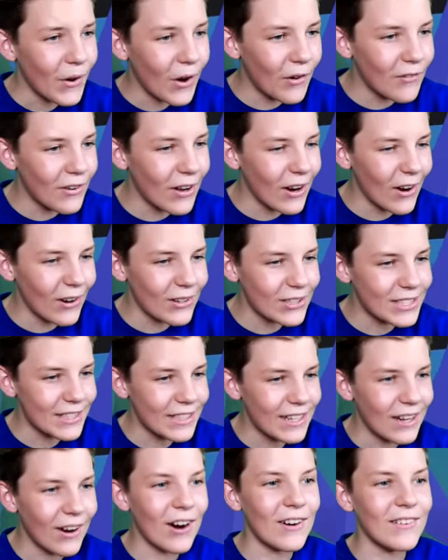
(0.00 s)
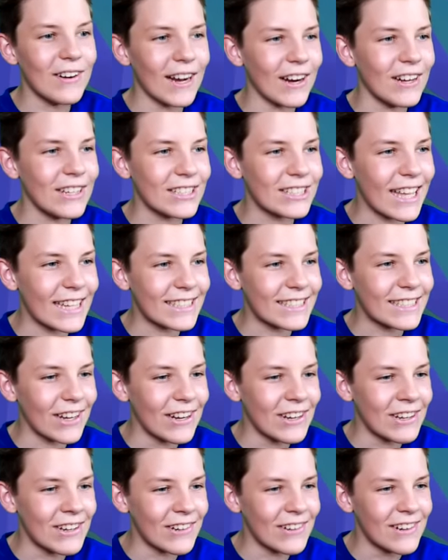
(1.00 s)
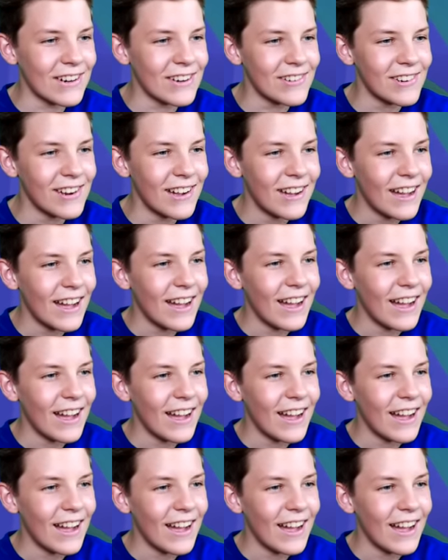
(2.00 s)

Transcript: Oh my gosh, oh my gosh, that's so cool!